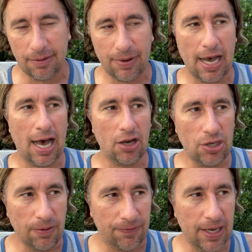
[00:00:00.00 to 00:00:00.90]
But how
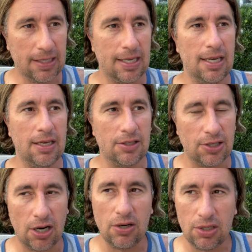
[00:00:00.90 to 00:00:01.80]
you fix it is
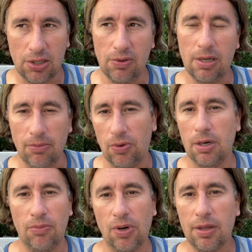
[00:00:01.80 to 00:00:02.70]
start doing
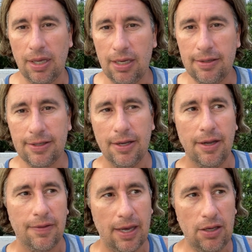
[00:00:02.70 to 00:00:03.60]
more and more things
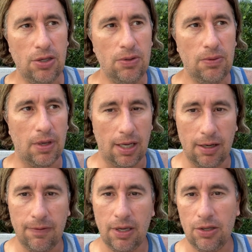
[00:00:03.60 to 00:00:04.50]
that you
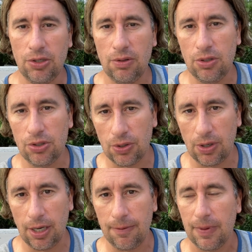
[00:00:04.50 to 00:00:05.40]
love and you
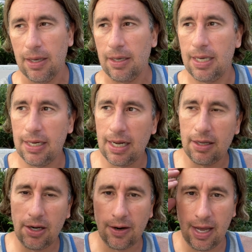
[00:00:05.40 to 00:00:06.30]
enjoy. Get out
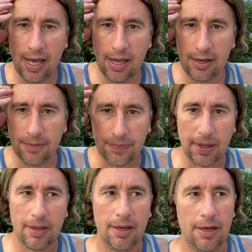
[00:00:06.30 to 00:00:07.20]
of your head.
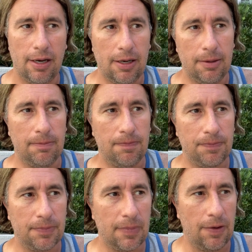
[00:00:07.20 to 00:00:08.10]

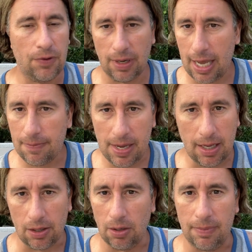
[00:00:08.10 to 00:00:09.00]
If you're like me a
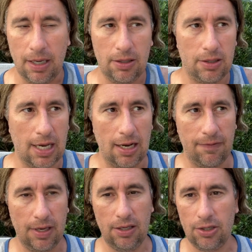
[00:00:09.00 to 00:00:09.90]
little bit, you're kind
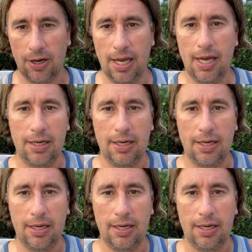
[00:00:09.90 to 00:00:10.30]
of in your head.